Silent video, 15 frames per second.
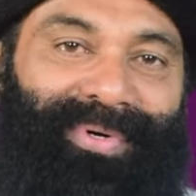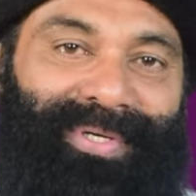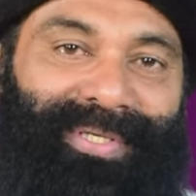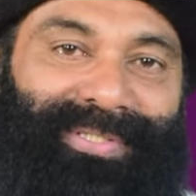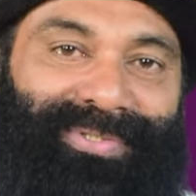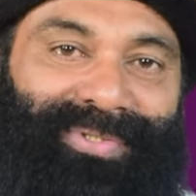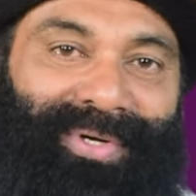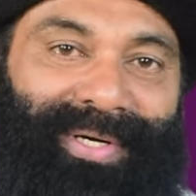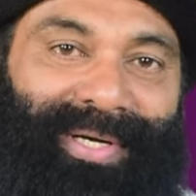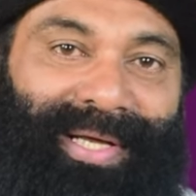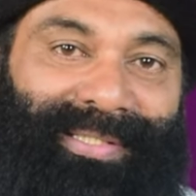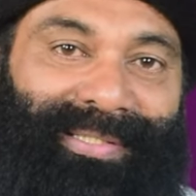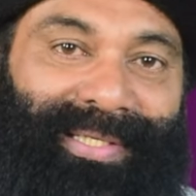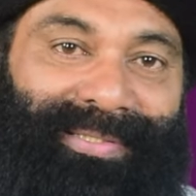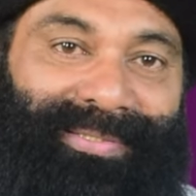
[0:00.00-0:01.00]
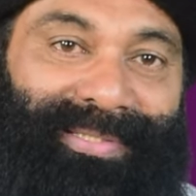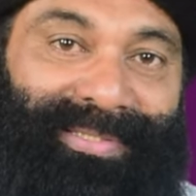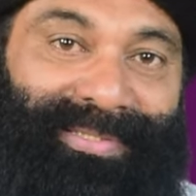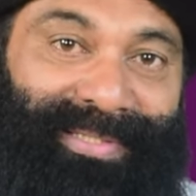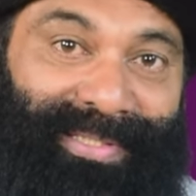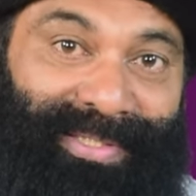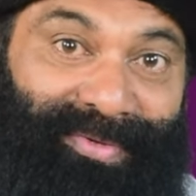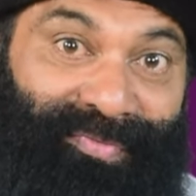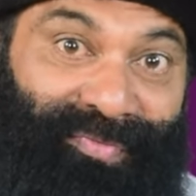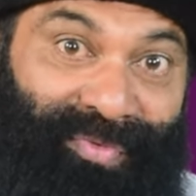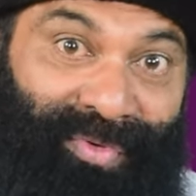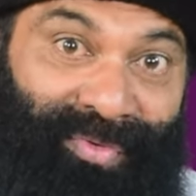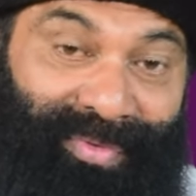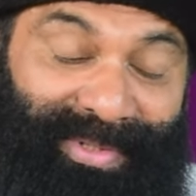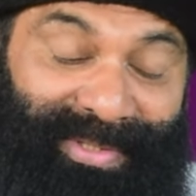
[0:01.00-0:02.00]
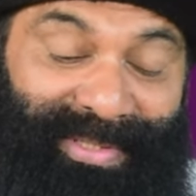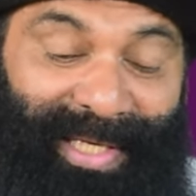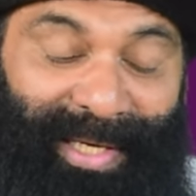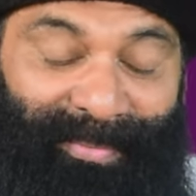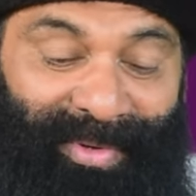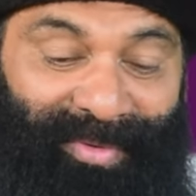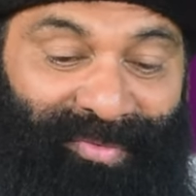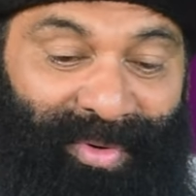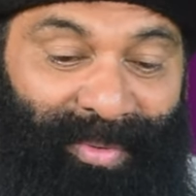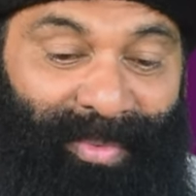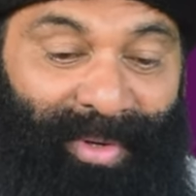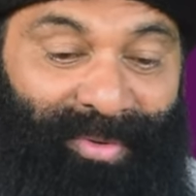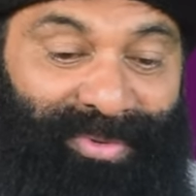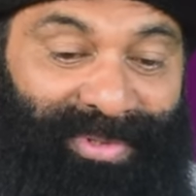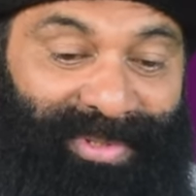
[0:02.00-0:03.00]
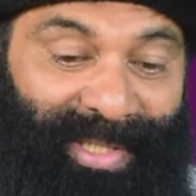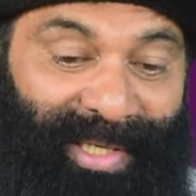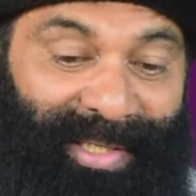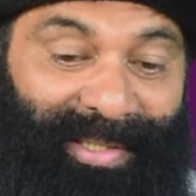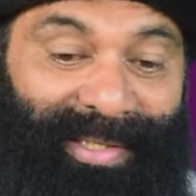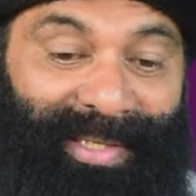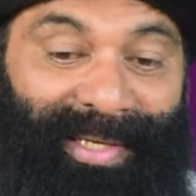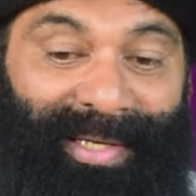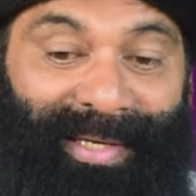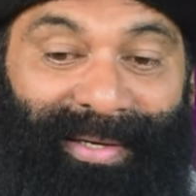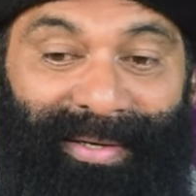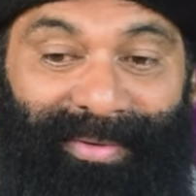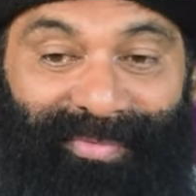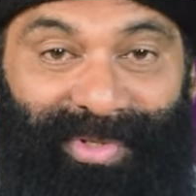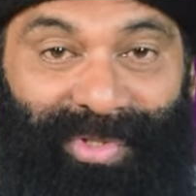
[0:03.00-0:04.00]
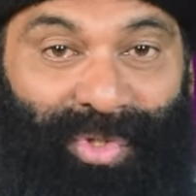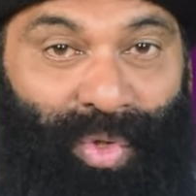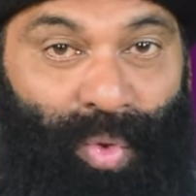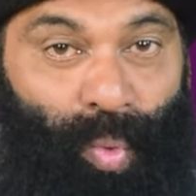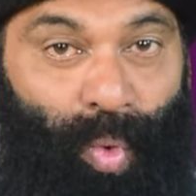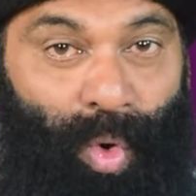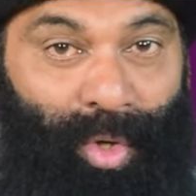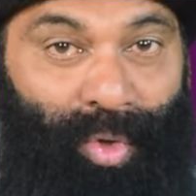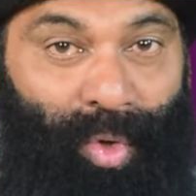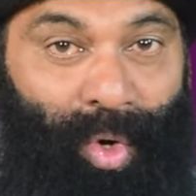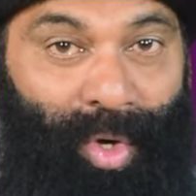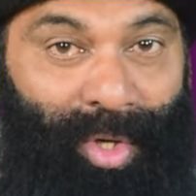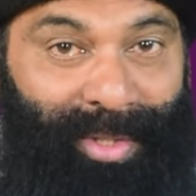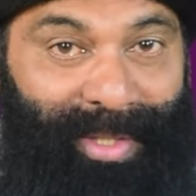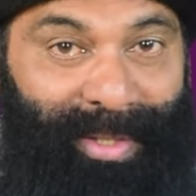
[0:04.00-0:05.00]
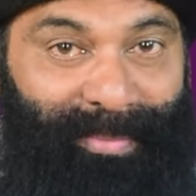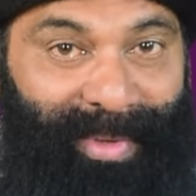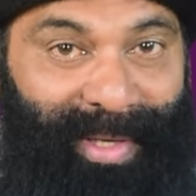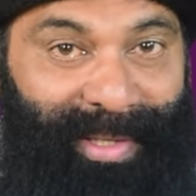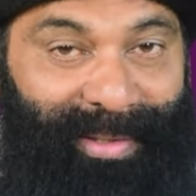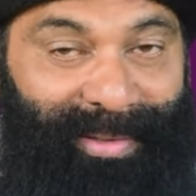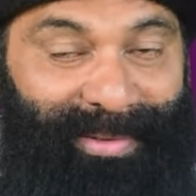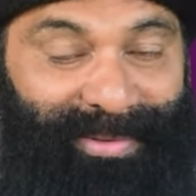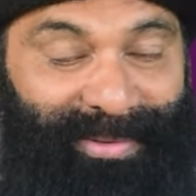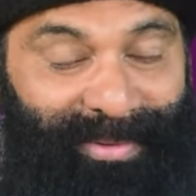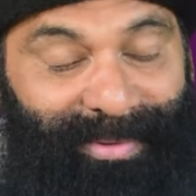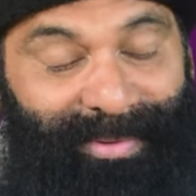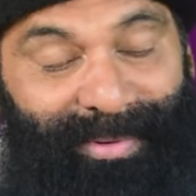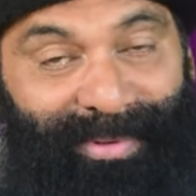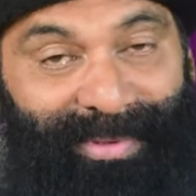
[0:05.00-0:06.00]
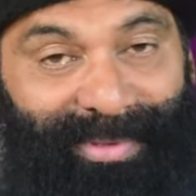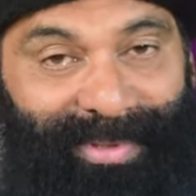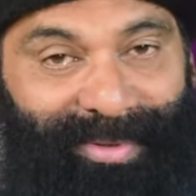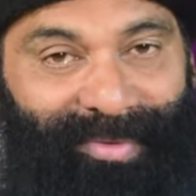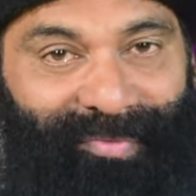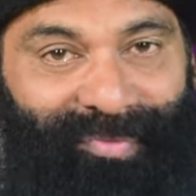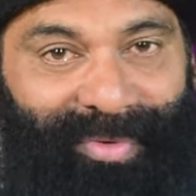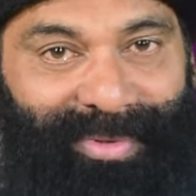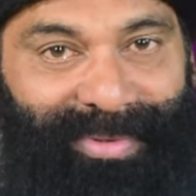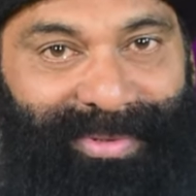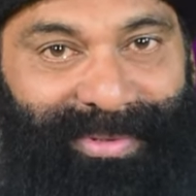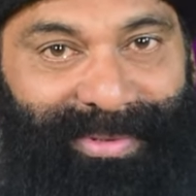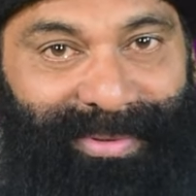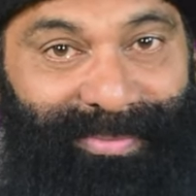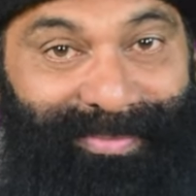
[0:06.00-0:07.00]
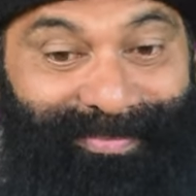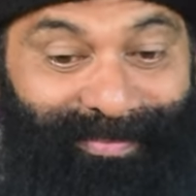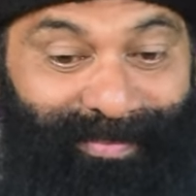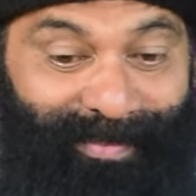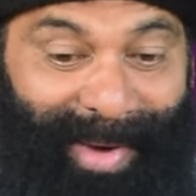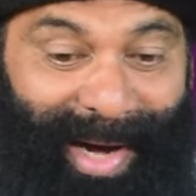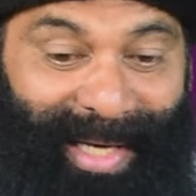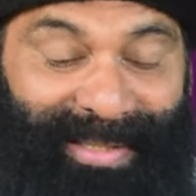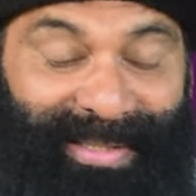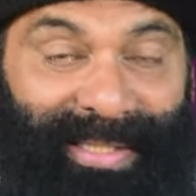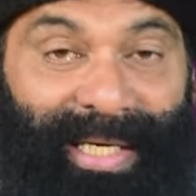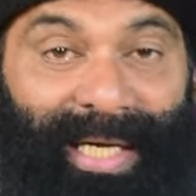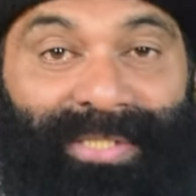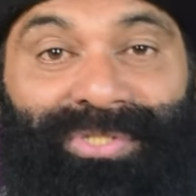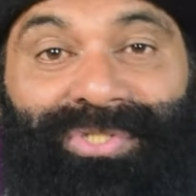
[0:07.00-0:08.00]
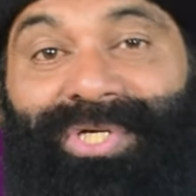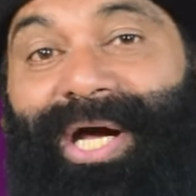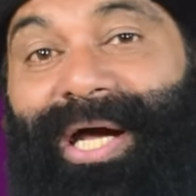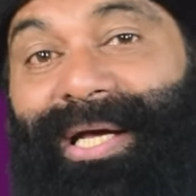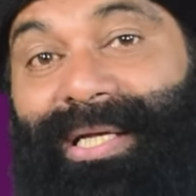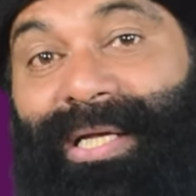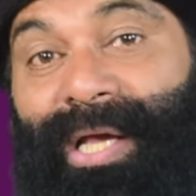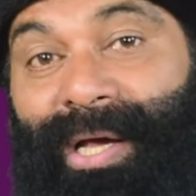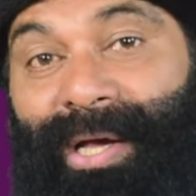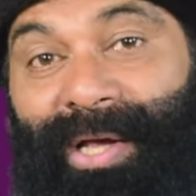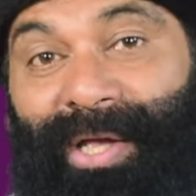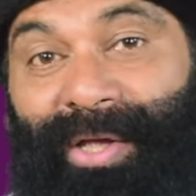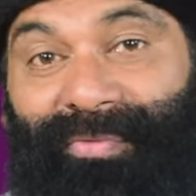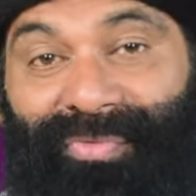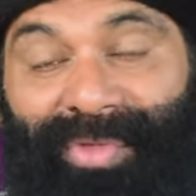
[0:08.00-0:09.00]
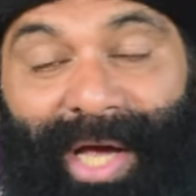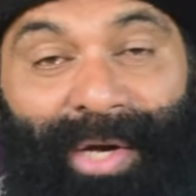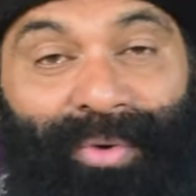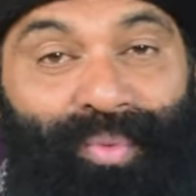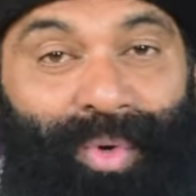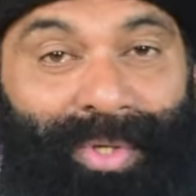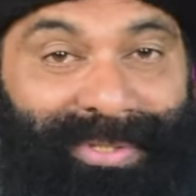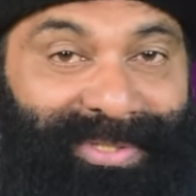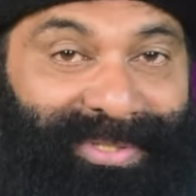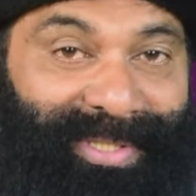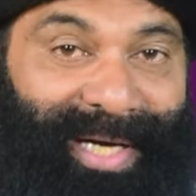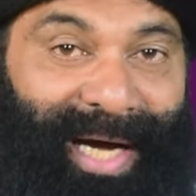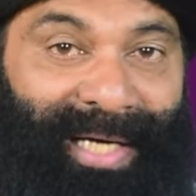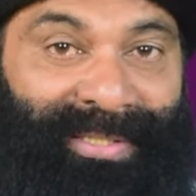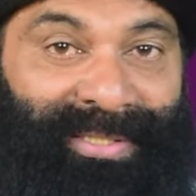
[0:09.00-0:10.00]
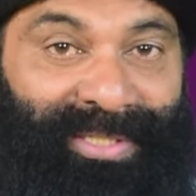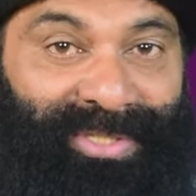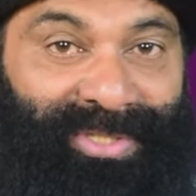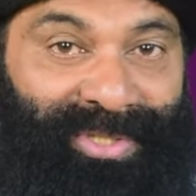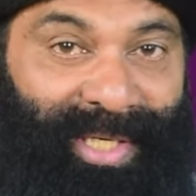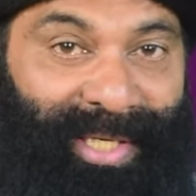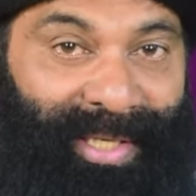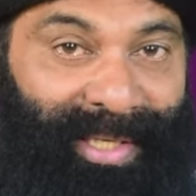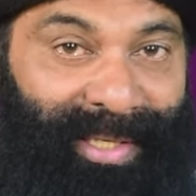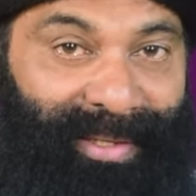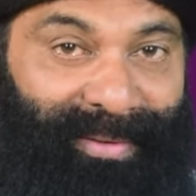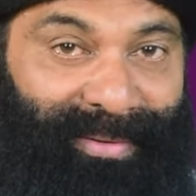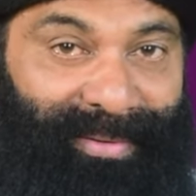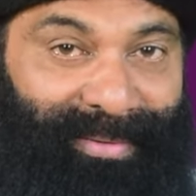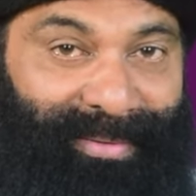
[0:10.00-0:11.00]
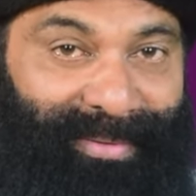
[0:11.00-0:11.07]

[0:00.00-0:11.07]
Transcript: body is not adjusting the food which is coming from outside. We don't know what oil they made, so she refuses. Mother and child, if that was uh, understanding,